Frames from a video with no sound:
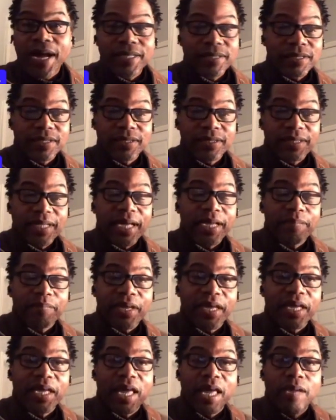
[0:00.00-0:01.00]
I just like
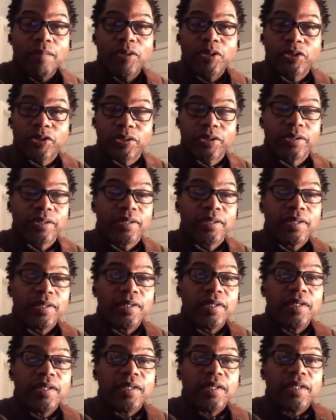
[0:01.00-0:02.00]
being able to.
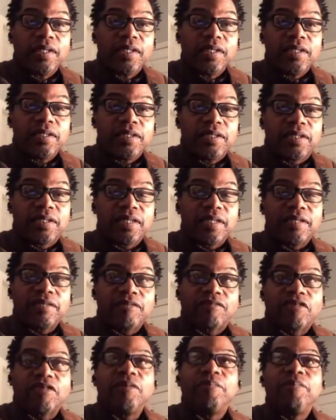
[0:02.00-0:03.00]

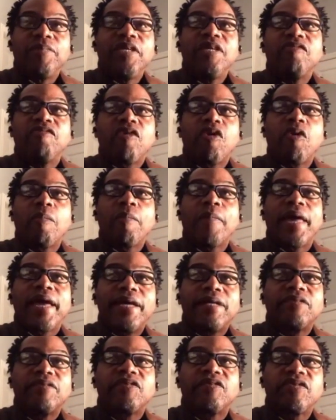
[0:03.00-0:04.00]
To me,
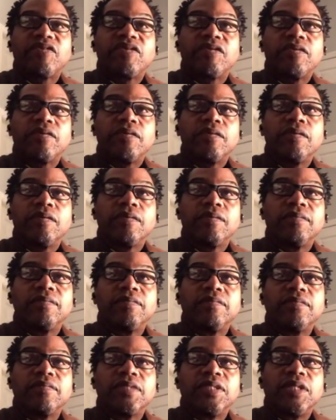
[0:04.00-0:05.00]
romance.
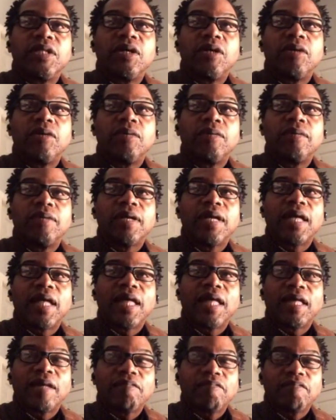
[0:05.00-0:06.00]
You know,
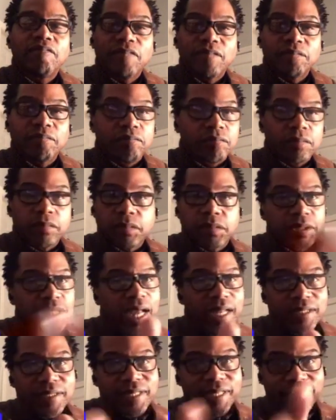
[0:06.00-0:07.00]

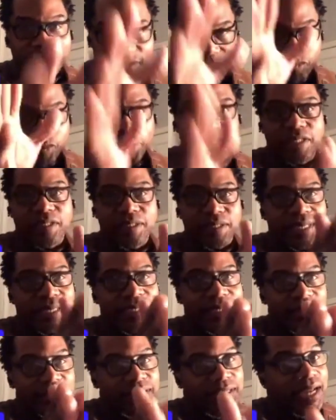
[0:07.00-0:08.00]
not it, which is,
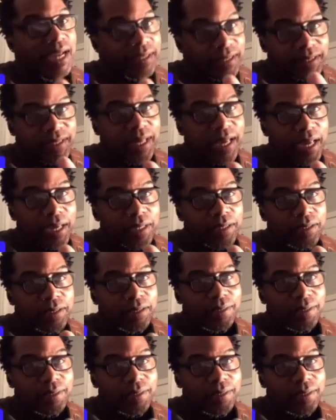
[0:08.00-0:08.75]
and it's not sex.